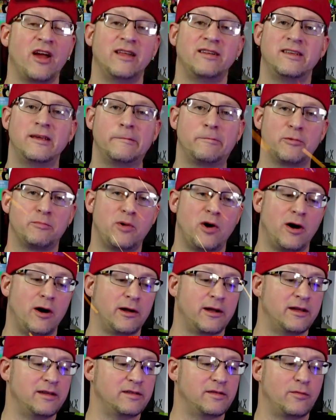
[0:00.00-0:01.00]
got deeper
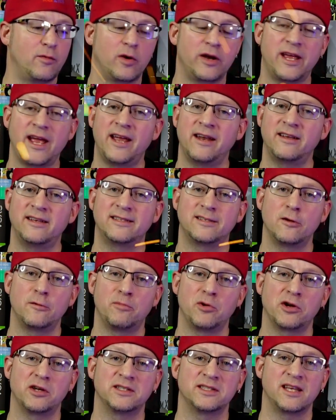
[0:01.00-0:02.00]
pockets. 4080
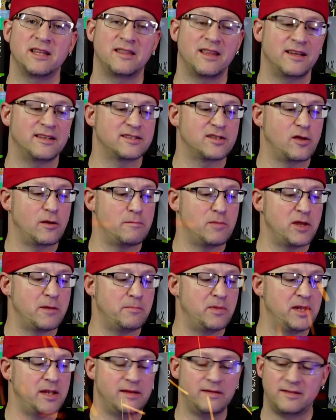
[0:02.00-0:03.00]
Super, because that thing's going to be a
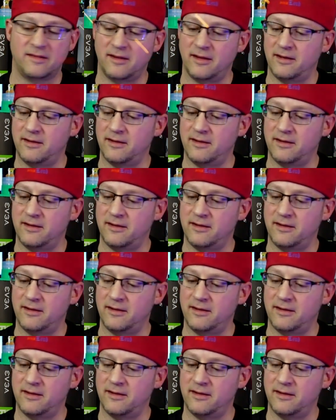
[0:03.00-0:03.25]
beast.